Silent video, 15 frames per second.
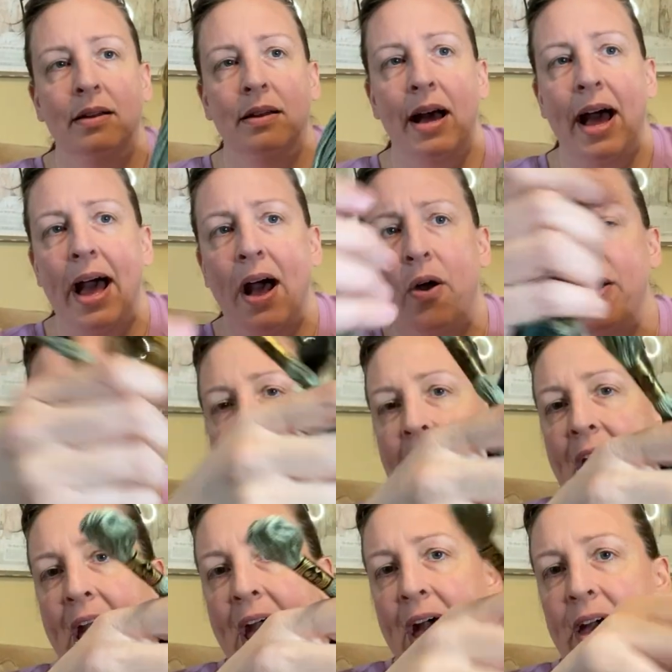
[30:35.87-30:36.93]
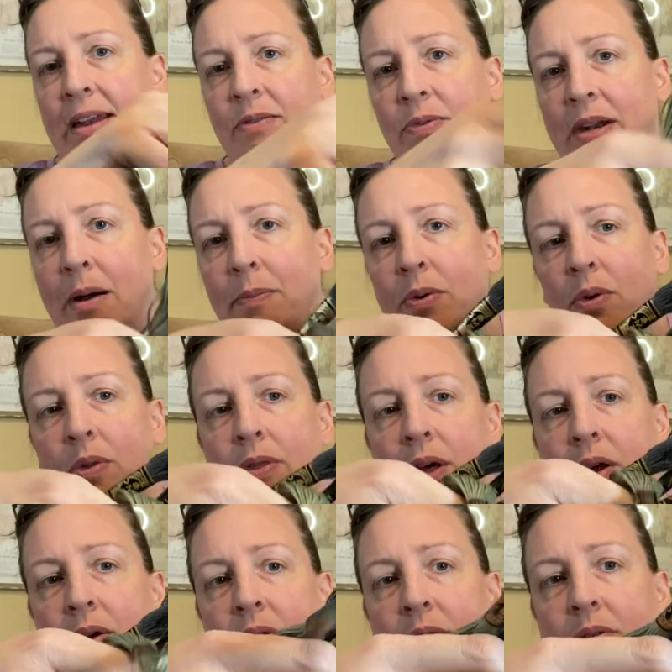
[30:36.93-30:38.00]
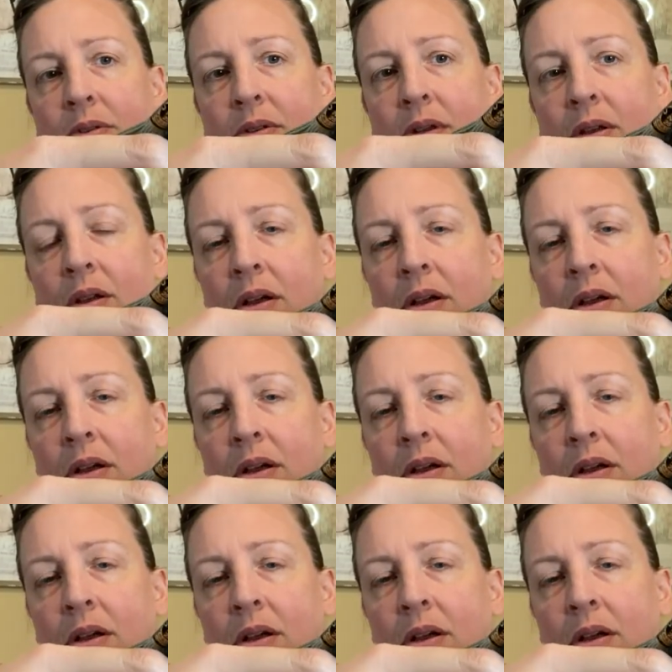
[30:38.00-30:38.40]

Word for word: I already had when I pulled those.